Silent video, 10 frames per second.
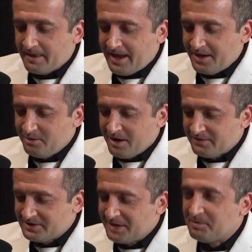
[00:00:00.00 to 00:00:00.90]
and you have
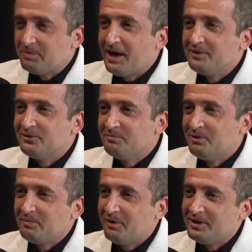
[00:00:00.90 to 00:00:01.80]
a separate pouch for
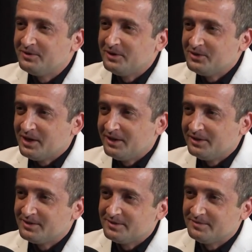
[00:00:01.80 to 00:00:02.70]
both parts of your
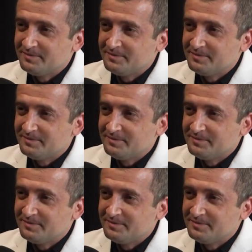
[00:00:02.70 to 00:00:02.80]
genitals.